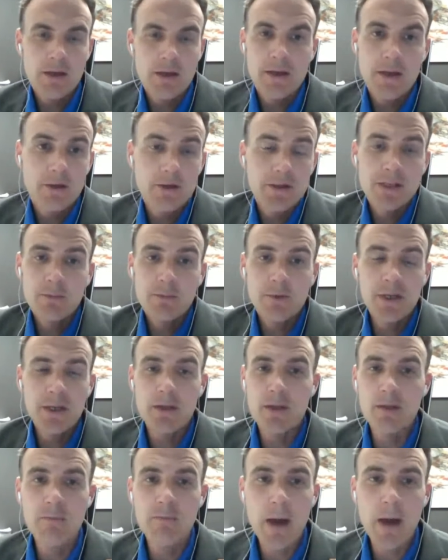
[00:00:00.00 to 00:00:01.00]
that are simply
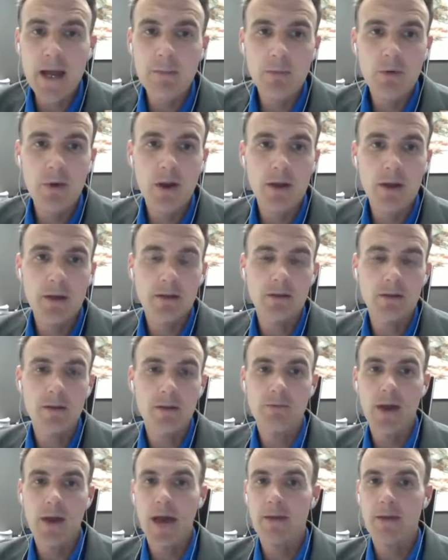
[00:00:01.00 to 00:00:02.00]
the byproduct
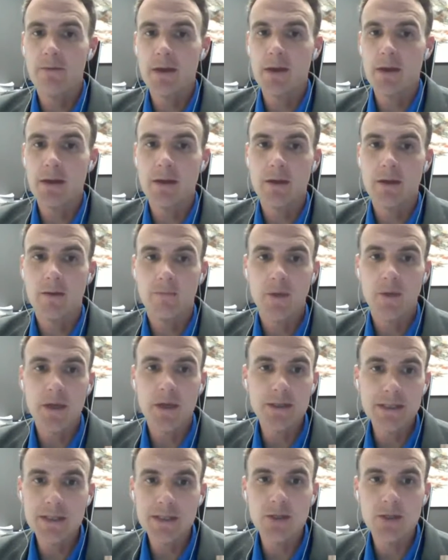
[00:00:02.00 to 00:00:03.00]
of having a
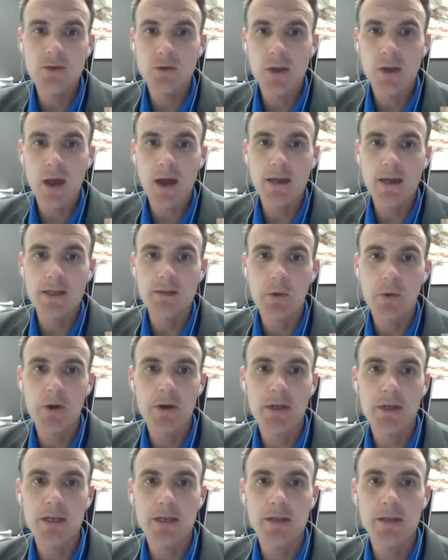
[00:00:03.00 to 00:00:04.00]
decentralized
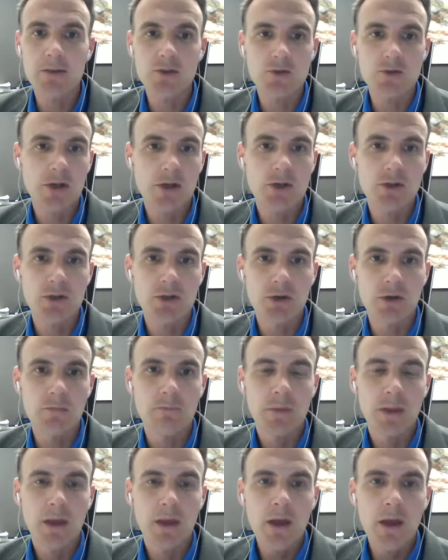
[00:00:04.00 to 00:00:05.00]
marketing structure.
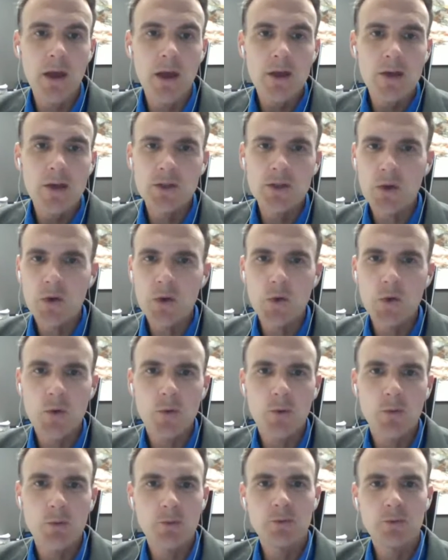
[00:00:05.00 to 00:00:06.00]

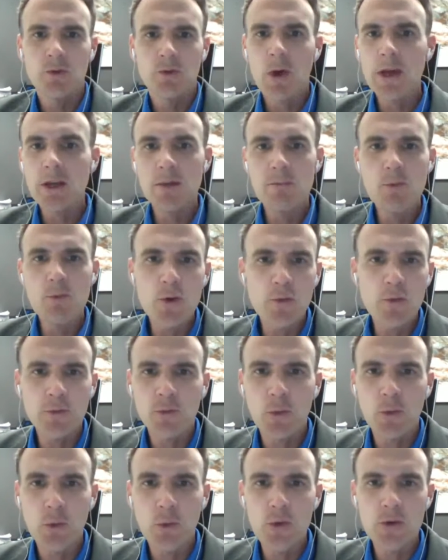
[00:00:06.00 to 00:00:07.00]
So trying to move
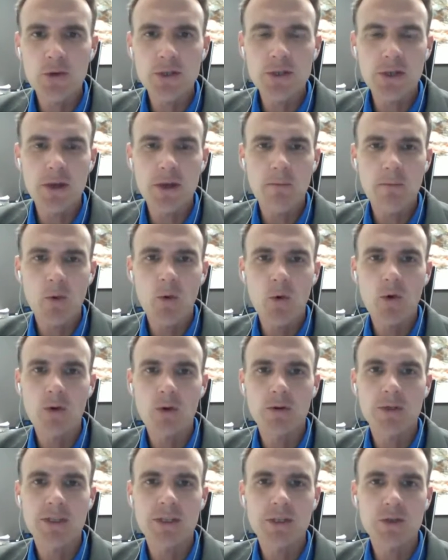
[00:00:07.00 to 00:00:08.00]
towards a
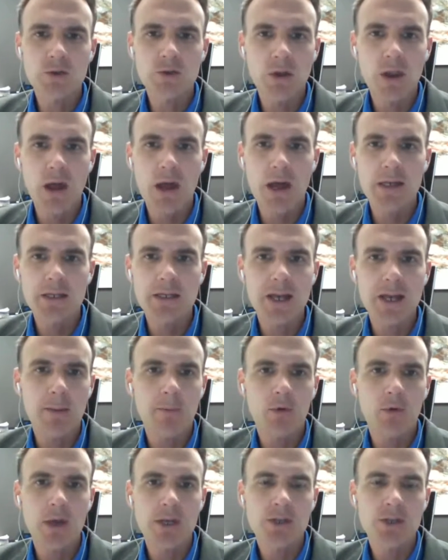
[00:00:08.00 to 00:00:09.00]
more centralized
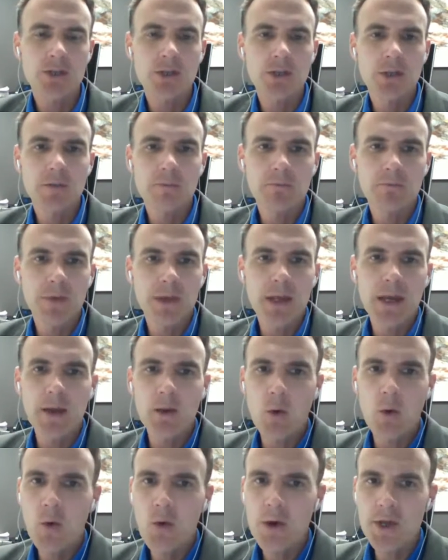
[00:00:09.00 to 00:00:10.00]
operation at
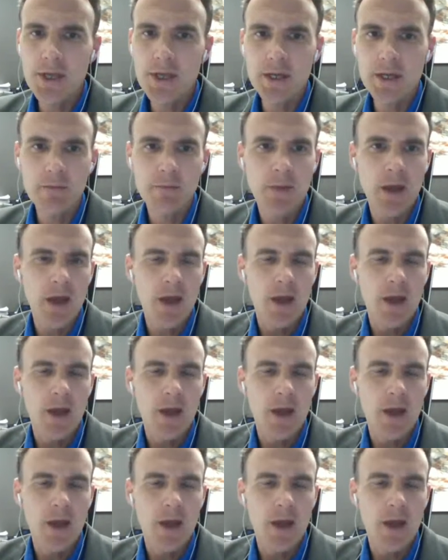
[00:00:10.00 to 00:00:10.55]
Oregon,